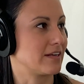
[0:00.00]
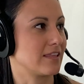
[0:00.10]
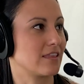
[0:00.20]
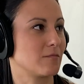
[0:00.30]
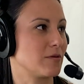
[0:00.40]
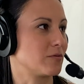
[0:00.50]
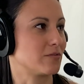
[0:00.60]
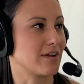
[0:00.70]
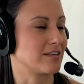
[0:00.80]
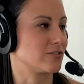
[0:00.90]
and I think people
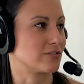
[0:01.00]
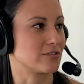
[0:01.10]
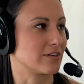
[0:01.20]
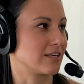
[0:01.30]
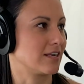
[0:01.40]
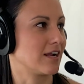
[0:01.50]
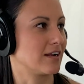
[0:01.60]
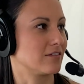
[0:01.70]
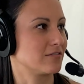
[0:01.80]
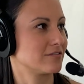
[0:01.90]
who've had surgery can
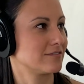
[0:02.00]
kind of